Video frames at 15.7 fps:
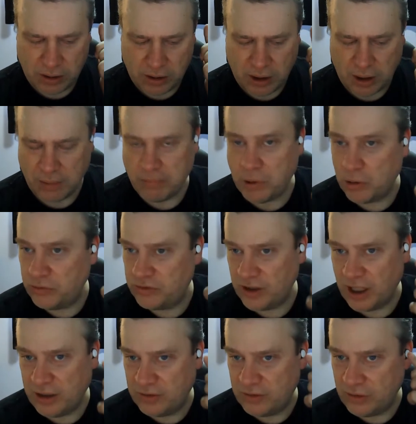And both
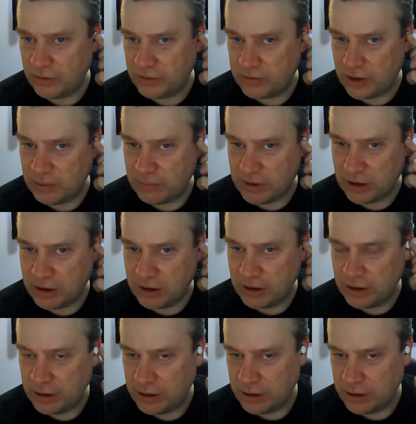sides do the same thing.